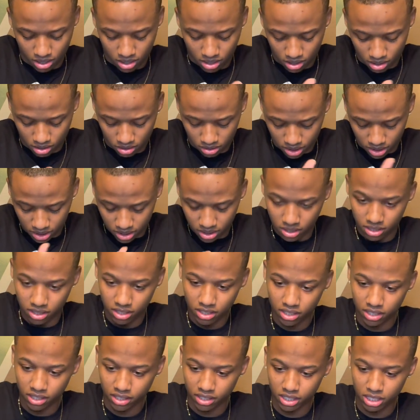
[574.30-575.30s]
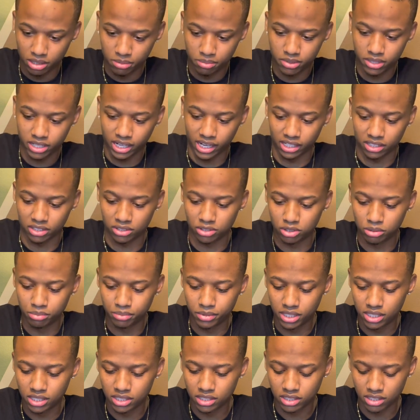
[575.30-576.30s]
on your dig, and it'd be like 2
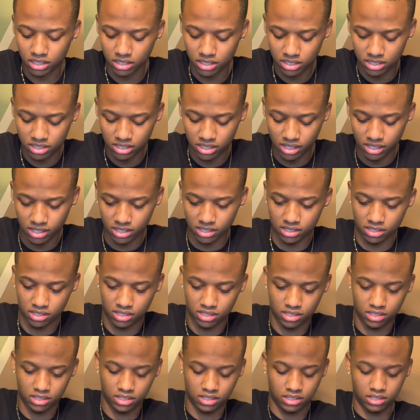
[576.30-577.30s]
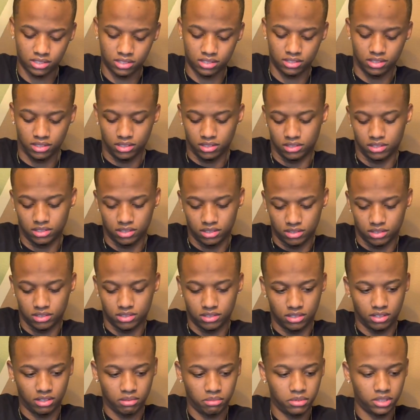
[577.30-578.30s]
minutes, 30 seconds.
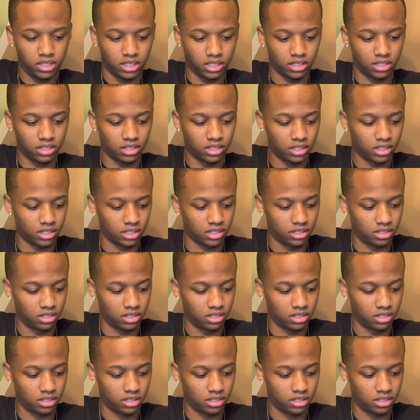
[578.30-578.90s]
I'm like, yeah.